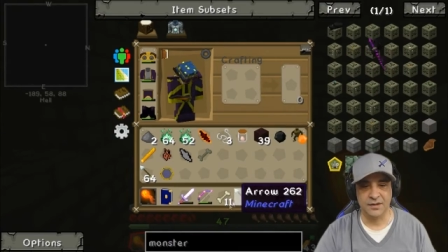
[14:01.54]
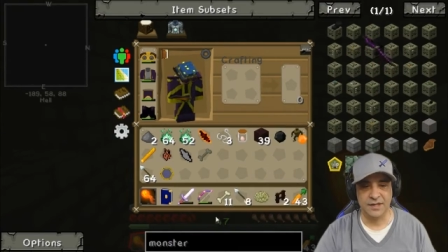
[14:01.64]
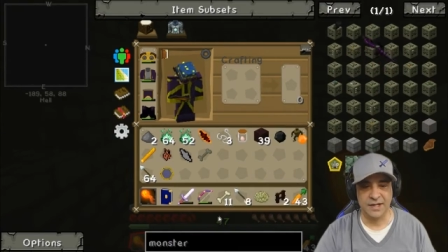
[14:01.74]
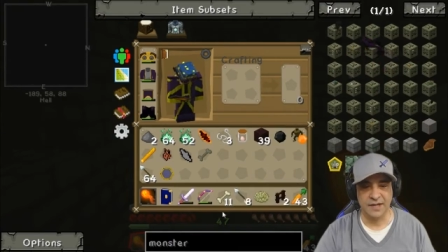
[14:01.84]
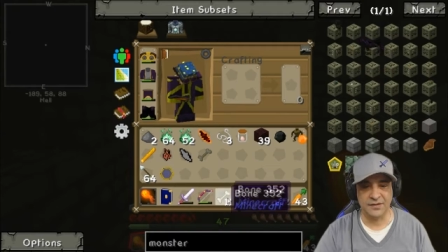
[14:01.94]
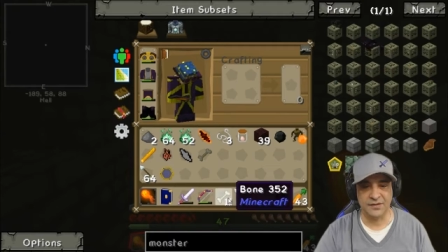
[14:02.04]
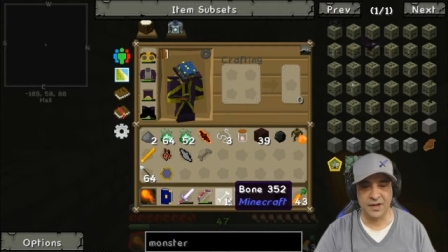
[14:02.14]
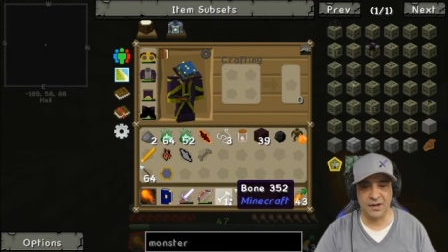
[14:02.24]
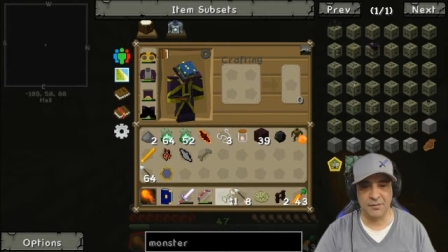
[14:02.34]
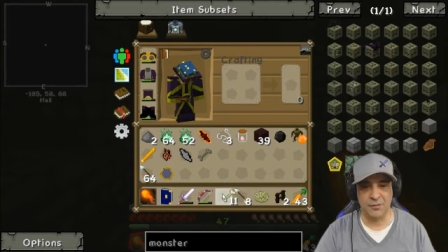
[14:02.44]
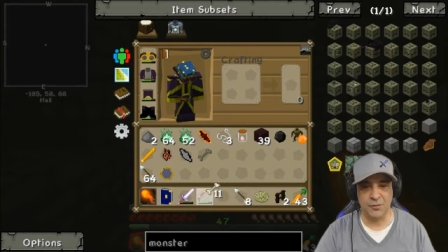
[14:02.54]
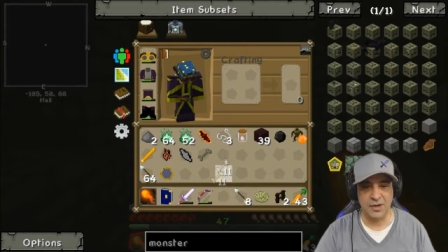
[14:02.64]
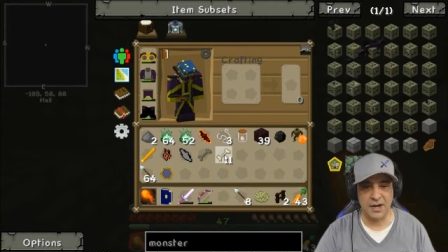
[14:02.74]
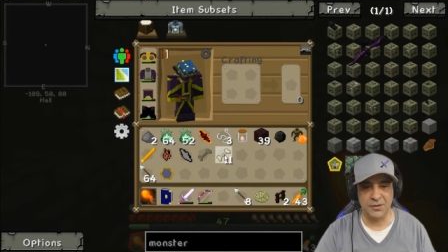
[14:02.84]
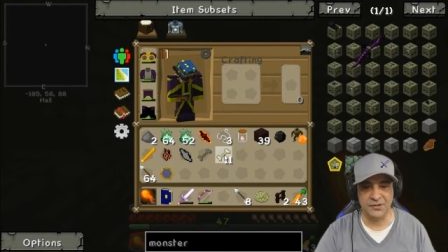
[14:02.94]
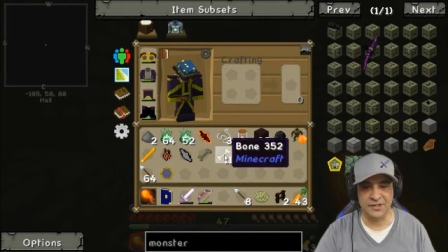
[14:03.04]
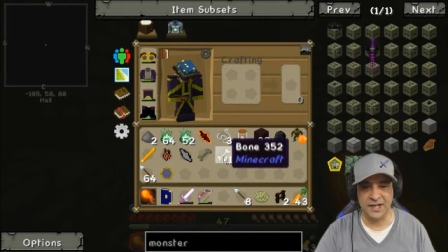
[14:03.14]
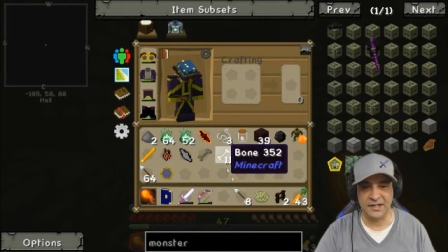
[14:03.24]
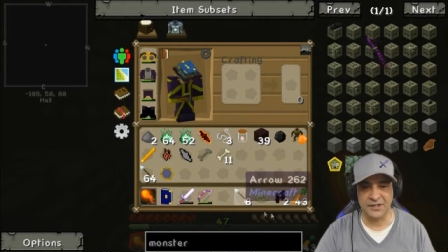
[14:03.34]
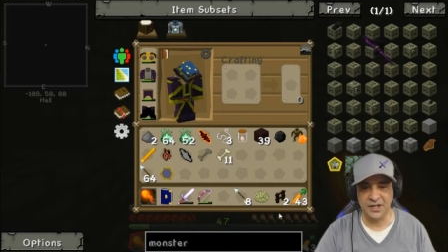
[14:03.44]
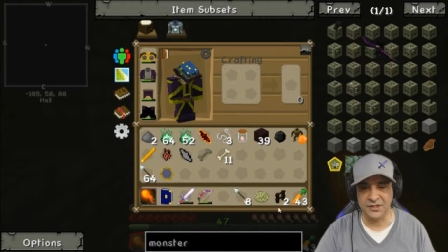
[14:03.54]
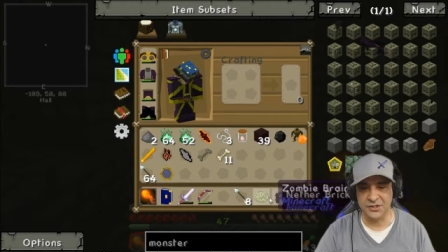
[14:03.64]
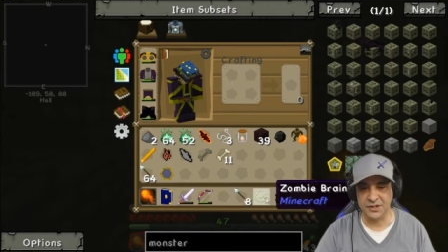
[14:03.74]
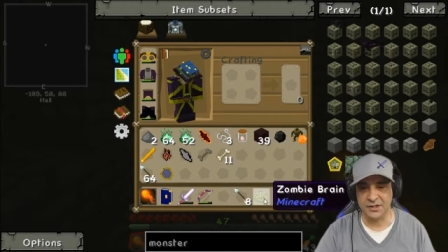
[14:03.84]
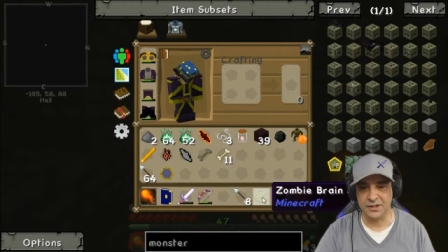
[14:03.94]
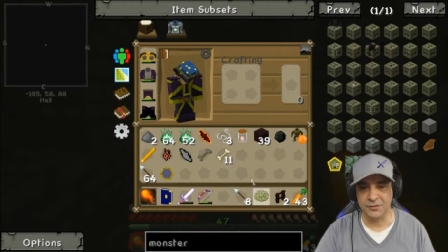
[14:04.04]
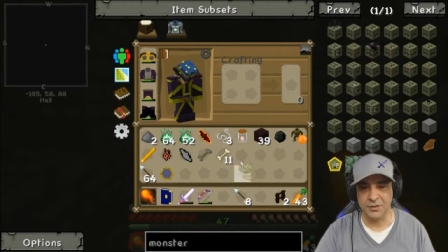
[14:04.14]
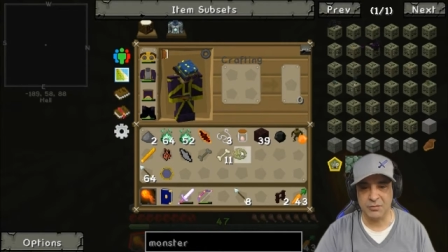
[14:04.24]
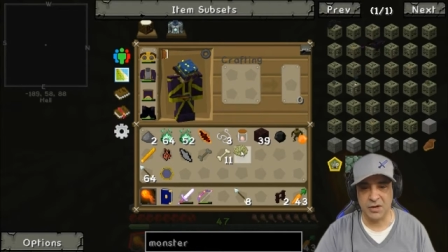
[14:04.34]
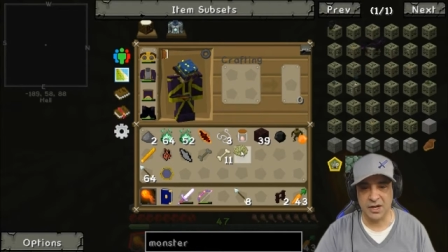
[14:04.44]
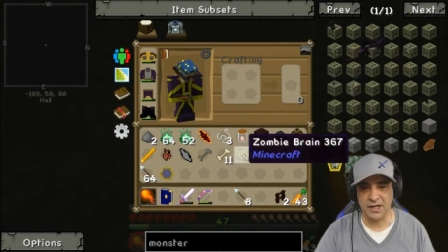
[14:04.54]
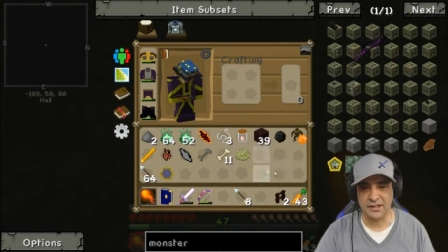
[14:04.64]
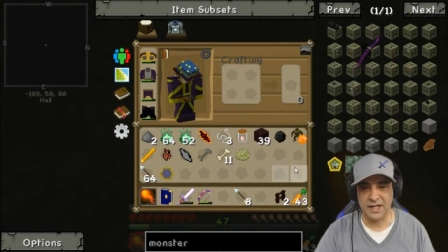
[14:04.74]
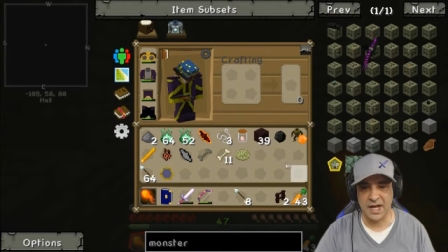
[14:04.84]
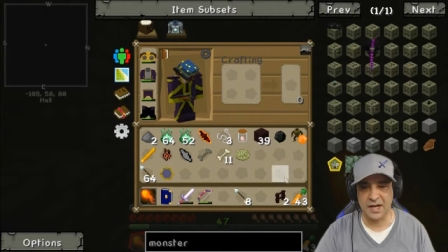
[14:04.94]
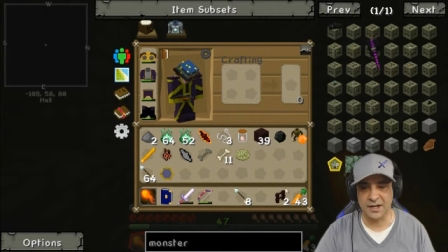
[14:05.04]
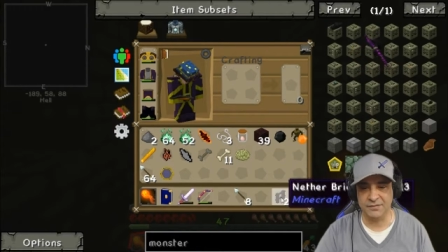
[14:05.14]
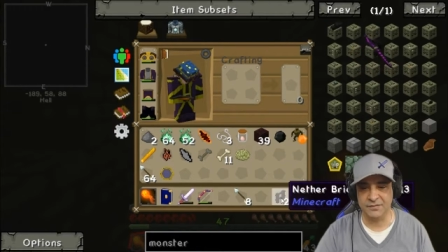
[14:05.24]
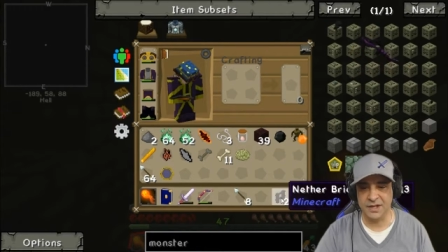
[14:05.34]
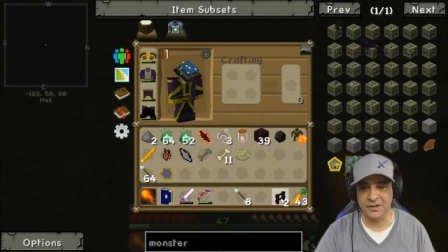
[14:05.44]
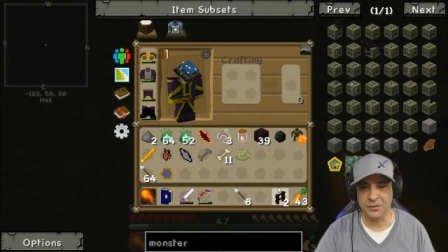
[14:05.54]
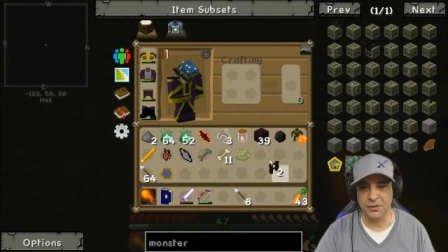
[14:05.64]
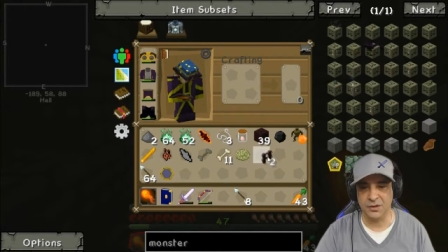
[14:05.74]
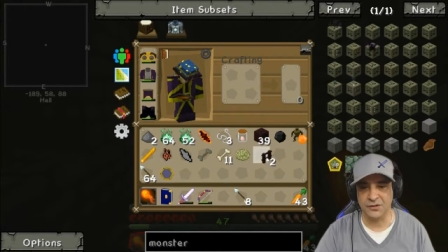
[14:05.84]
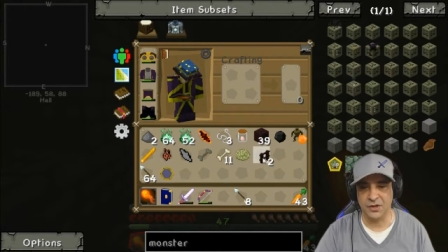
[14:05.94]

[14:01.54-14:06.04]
get some when I was in that dungeon. We brought a lot of nether warts